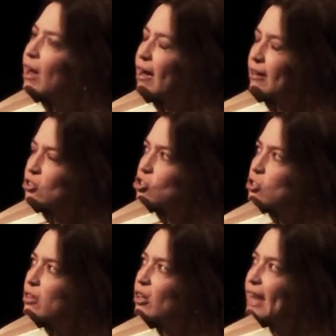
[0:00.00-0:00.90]

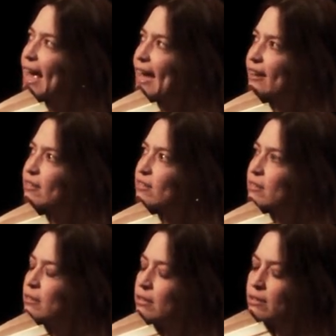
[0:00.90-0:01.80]
touch, their legs
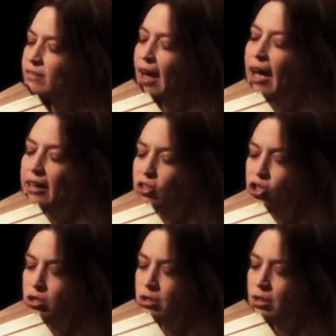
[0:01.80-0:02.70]

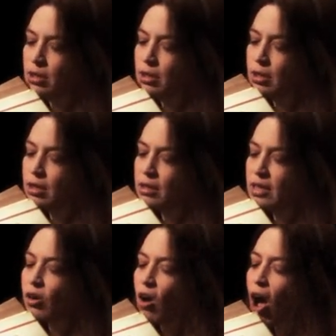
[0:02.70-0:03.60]
touch.
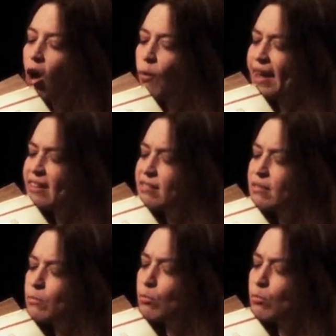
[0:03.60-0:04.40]
There are always